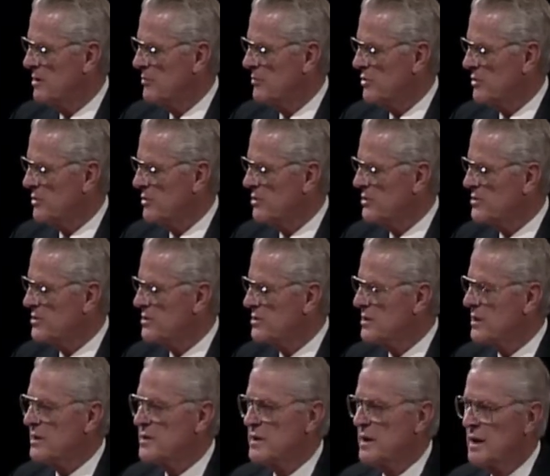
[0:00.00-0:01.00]
produces
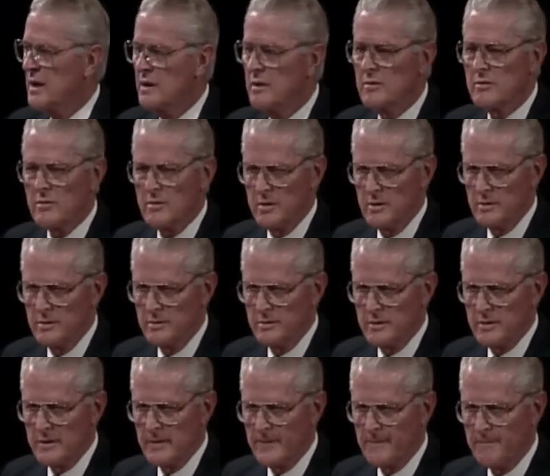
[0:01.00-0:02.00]
as an
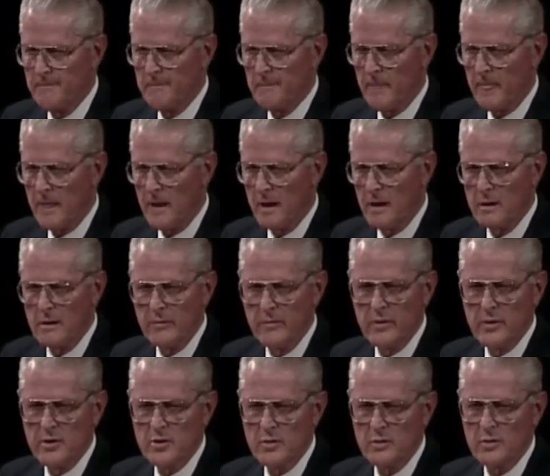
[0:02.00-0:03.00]
outgrowth
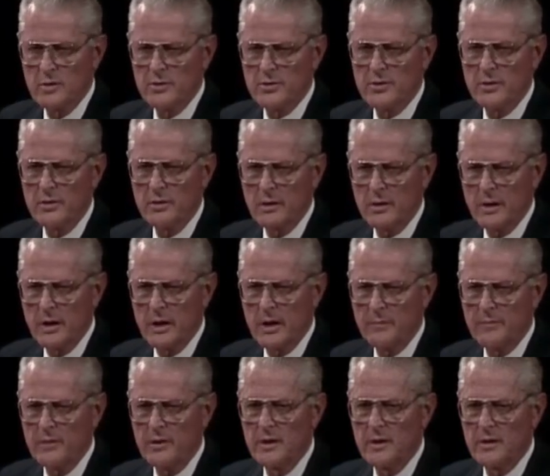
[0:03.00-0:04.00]
individuals who are
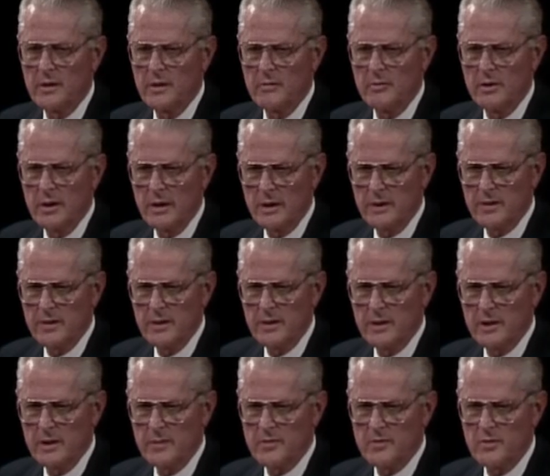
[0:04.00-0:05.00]
happy in their
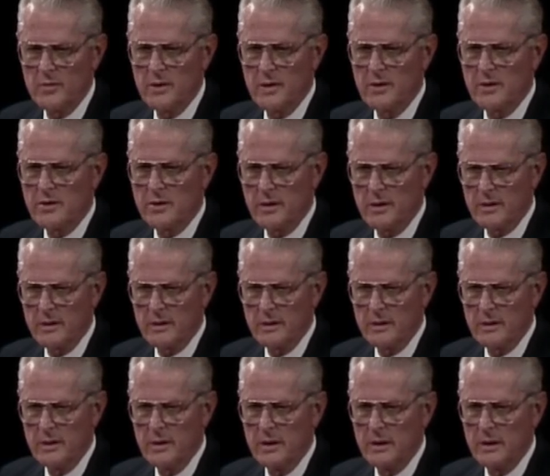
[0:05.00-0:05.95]
relationships with each other,